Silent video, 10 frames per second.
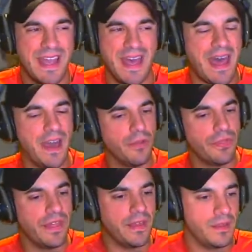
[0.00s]
I, I don't
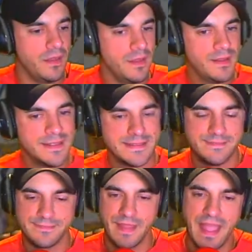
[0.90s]
think
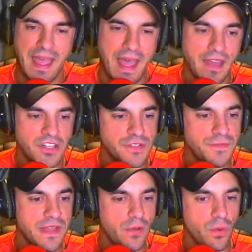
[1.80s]
I just
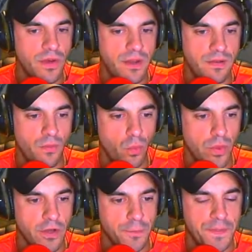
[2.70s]
think we're in a
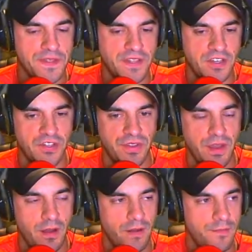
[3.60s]
weird position
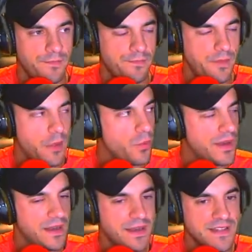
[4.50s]
there. And we're
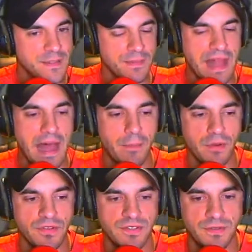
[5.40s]
gonna need some
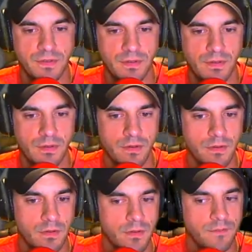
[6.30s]
lobbers.
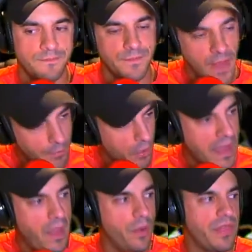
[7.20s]
I'm
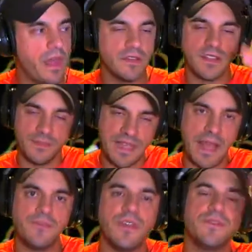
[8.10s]
okay with that.
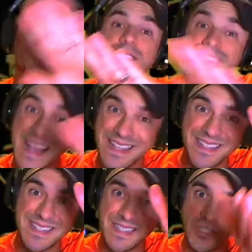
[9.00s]
Sometimes you have to assess
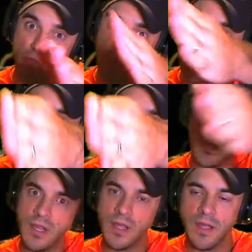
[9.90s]
the situation
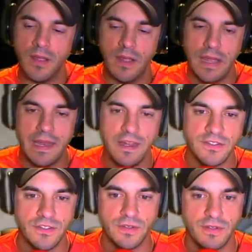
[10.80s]
and
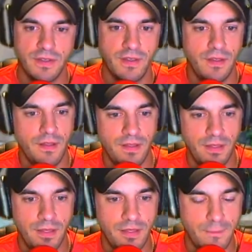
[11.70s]
insert
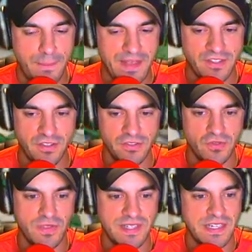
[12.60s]
the best
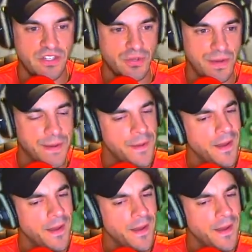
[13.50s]
strategery.